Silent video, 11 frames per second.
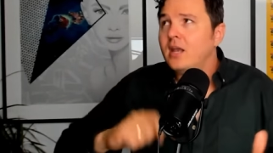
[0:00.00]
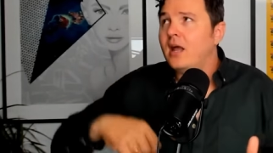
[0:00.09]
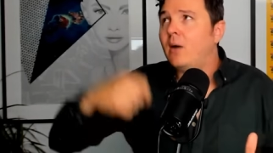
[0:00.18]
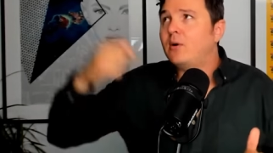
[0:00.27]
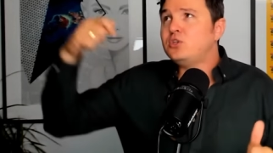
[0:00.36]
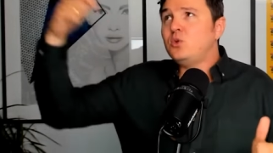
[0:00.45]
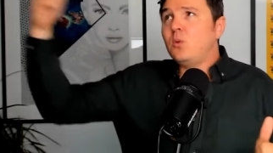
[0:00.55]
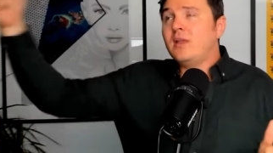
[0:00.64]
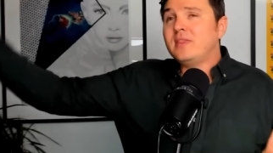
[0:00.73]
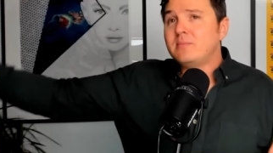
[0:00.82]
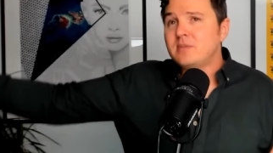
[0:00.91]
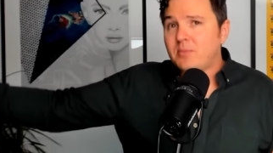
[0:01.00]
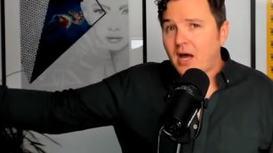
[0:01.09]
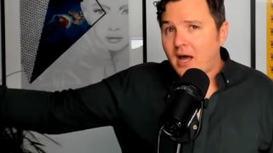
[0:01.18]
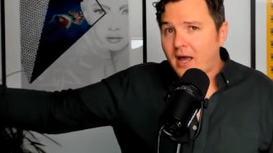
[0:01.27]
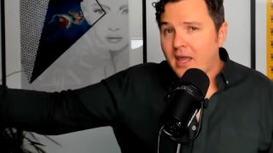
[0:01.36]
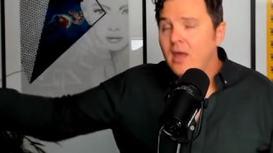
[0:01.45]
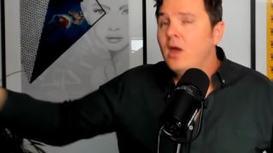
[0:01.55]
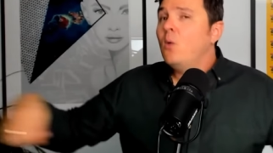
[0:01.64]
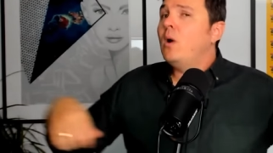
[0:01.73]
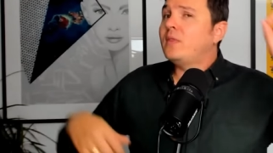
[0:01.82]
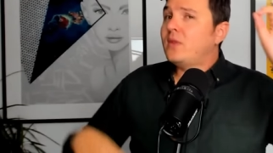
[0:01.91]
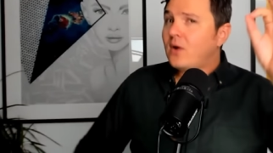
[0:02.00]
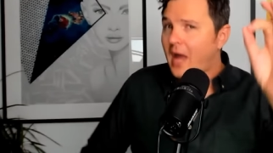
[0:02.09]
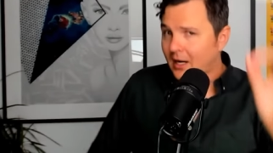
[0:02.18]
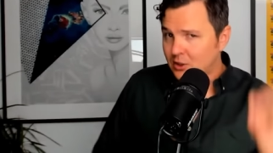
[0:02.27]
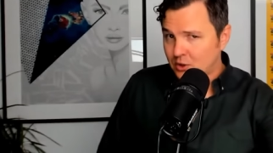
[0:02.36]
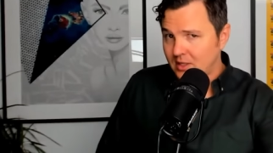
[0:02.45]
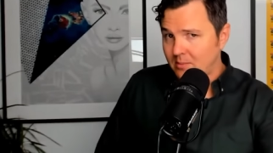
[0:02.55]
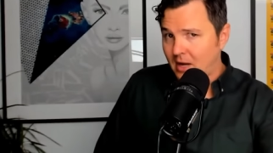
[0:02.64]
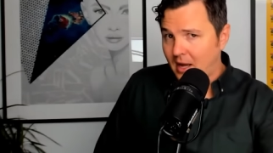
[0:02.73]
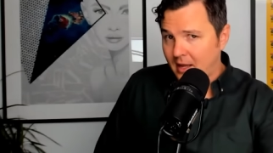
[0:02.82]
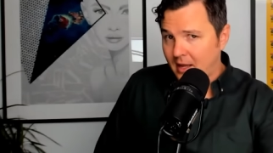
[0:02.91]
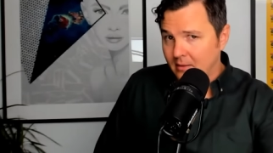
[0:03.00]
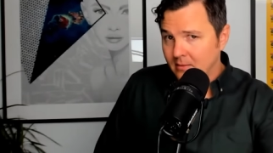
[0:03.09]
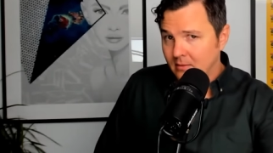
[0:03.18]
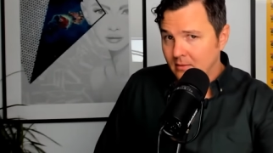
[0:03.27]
Not what you want them to buy, what they're actually buying.